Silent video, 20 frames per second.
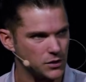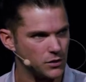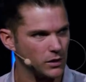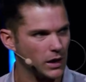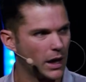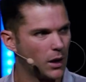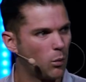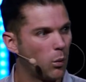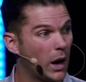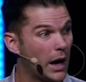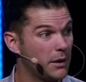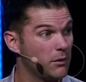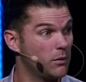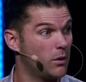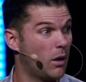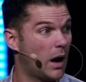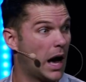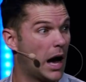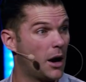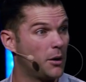You're like, well, I don't
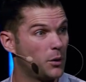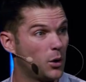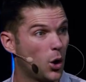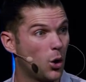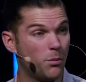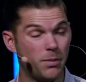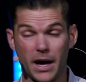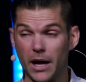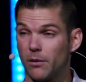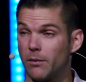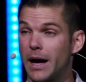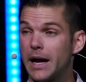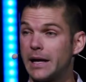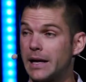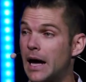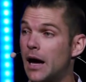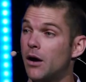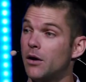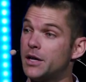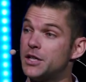know how to obey. Right
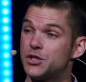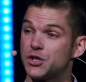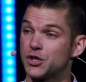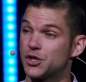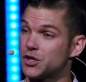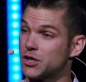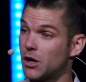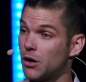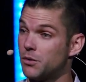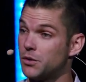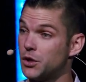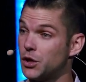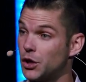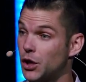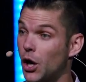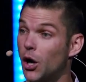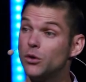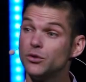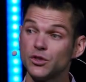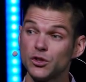now, he's just telling you to
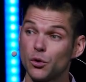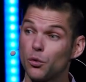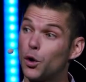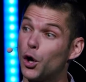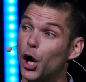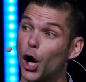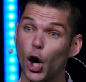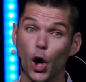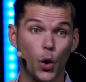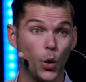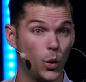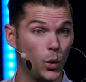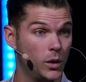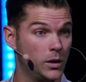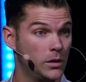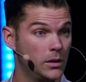go, so go.